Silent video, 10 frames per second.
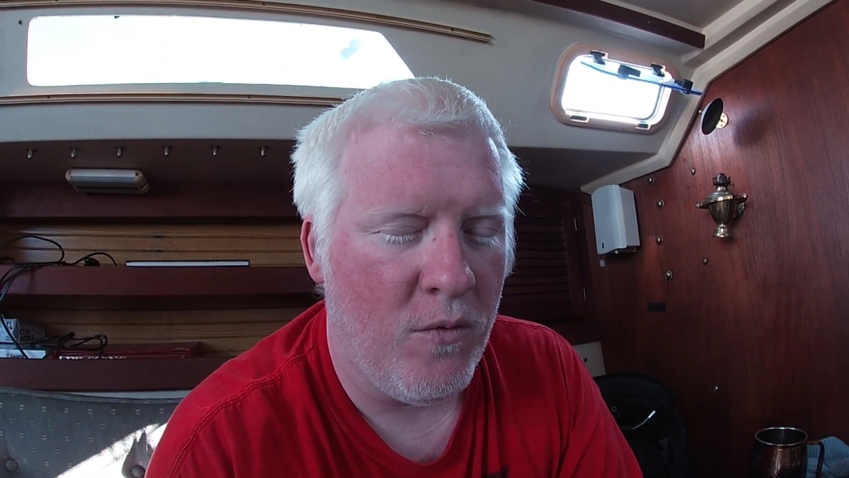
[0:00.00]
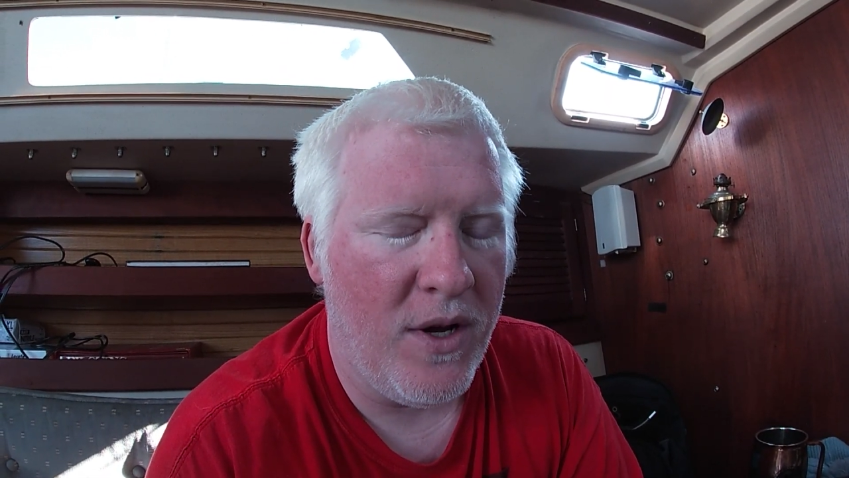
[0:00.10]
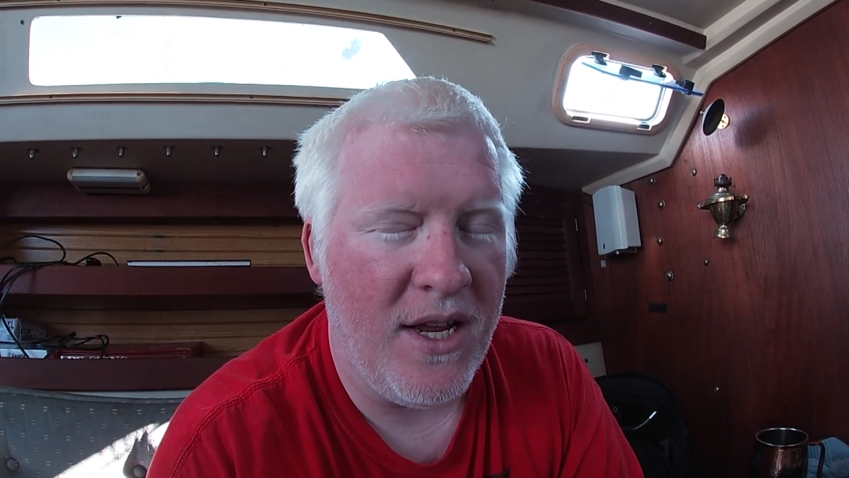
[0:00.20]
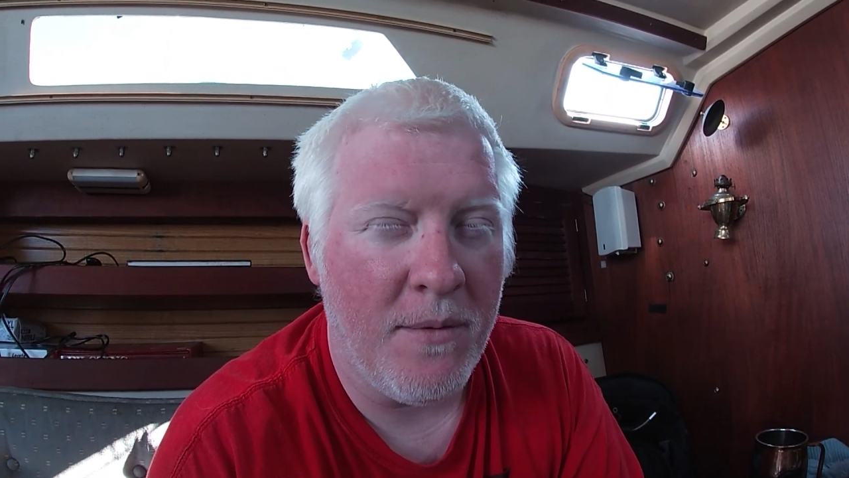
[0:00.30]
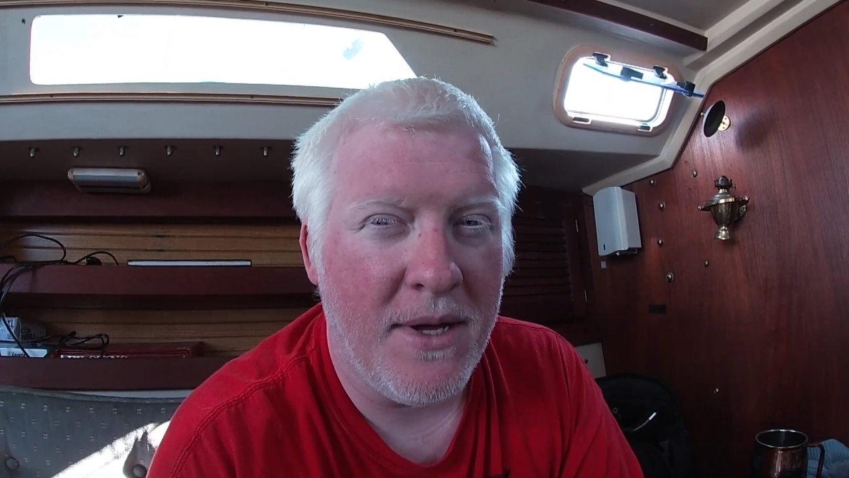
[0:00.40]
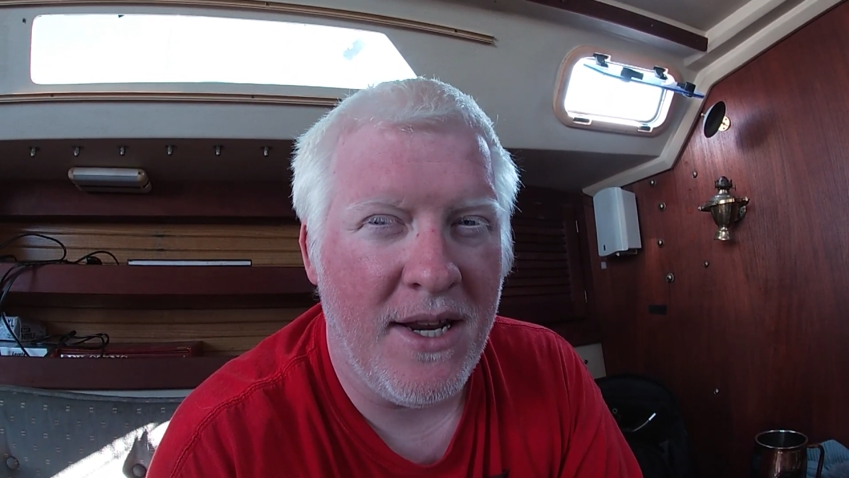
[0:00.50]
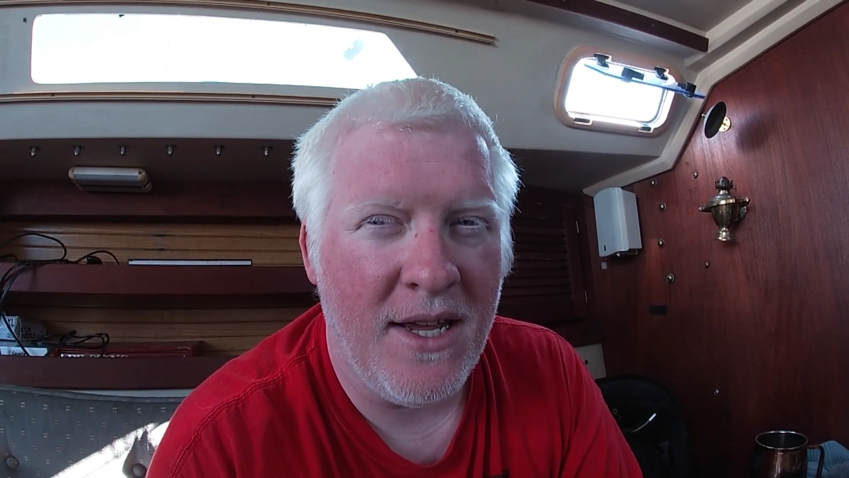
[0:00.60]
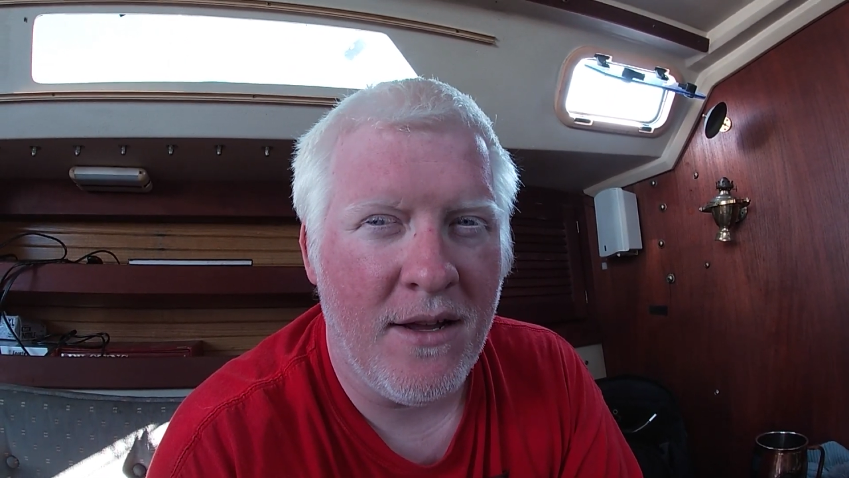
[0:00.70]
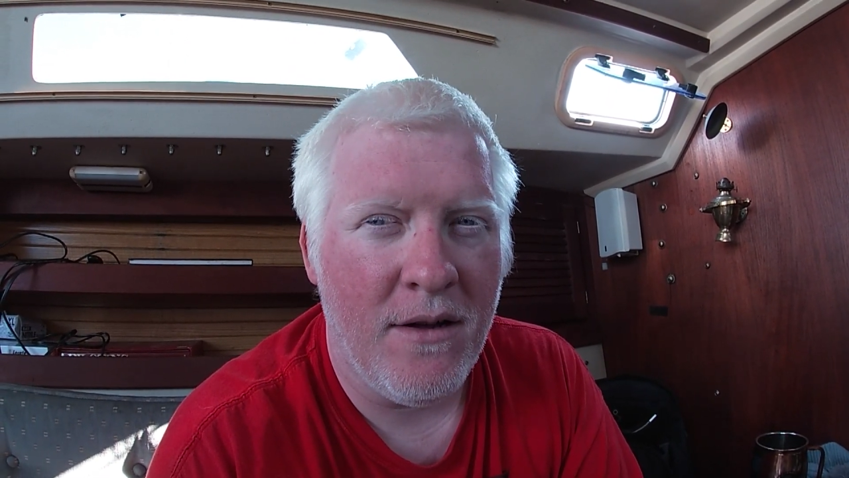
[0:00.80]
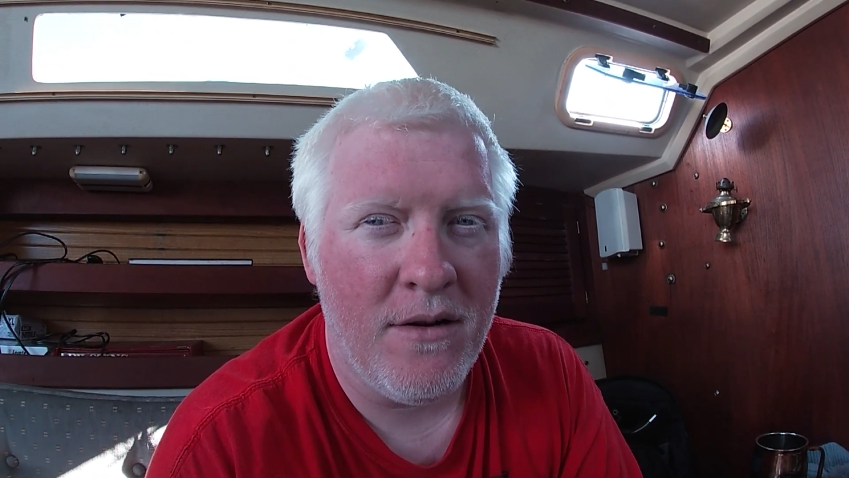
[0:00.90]
ended up
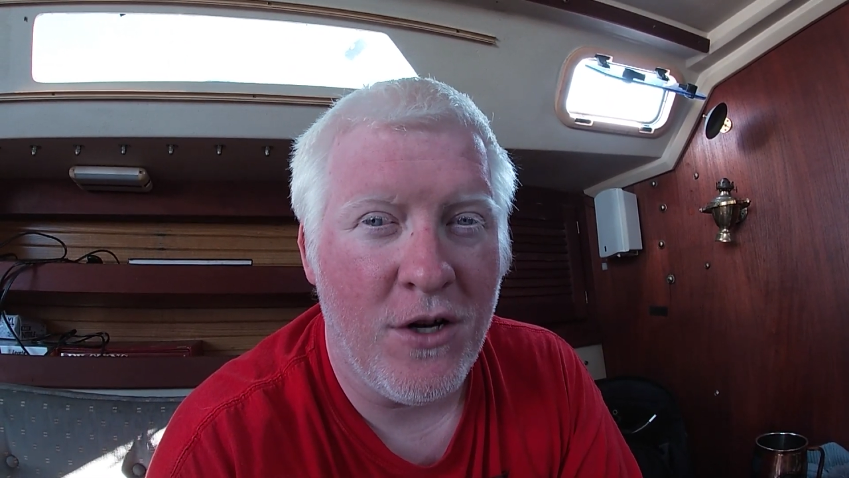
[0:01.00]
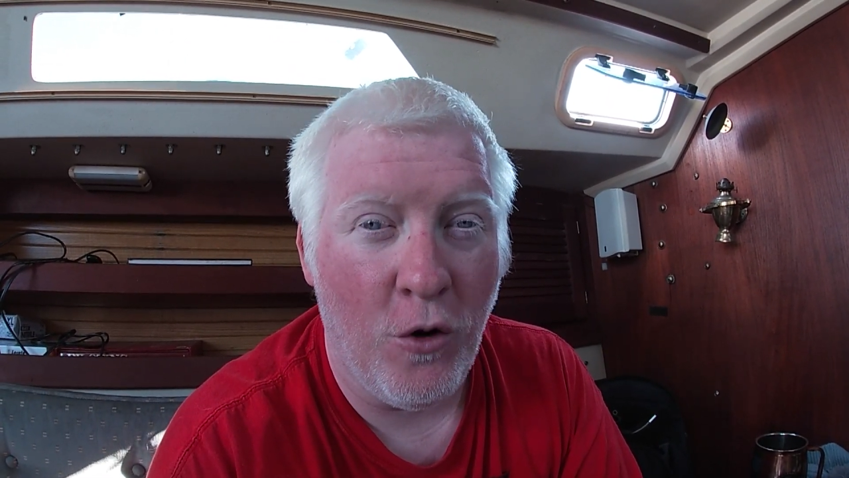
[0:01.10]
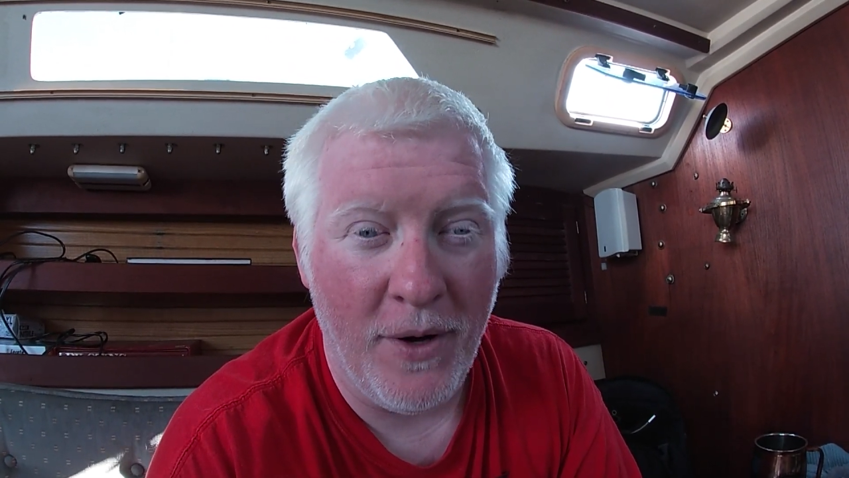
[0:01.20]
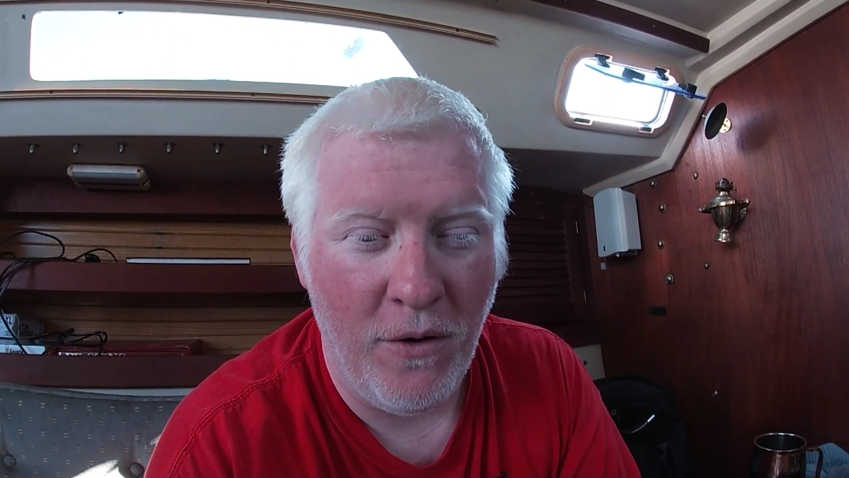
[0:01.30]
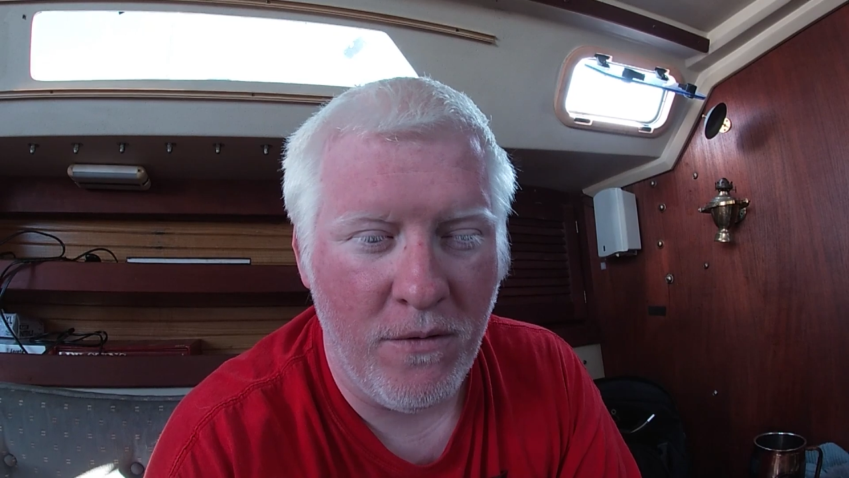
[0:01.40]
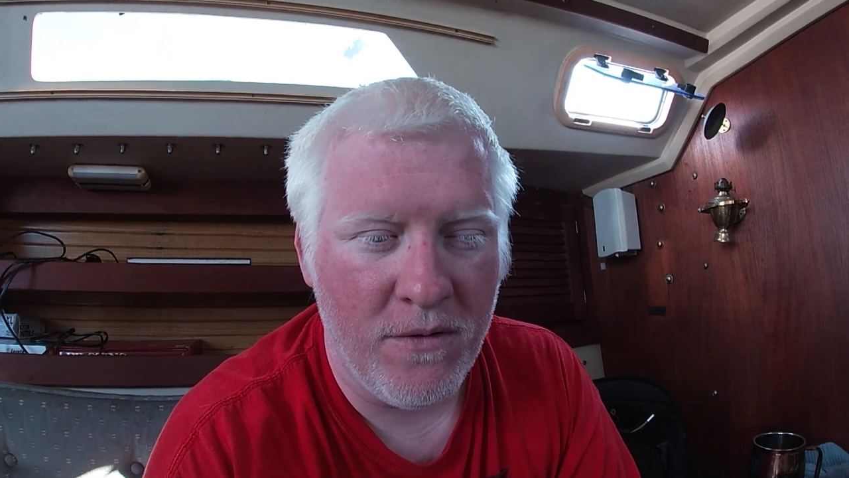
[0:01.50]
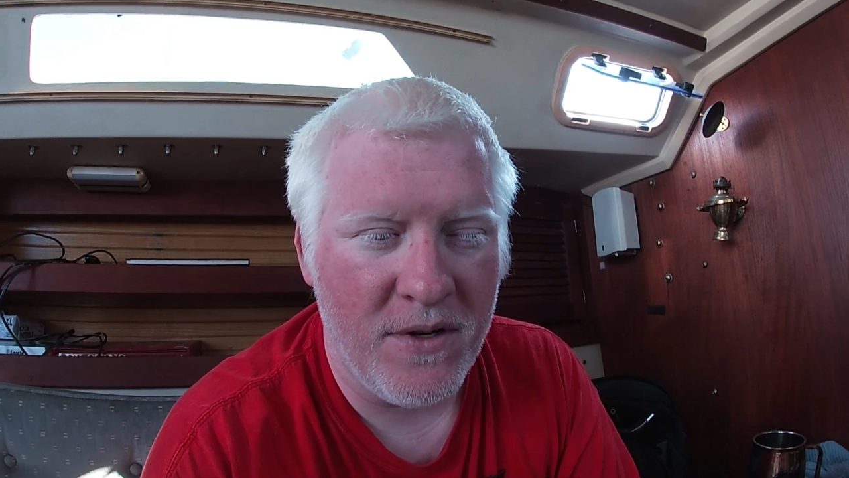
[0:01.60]
getting towboat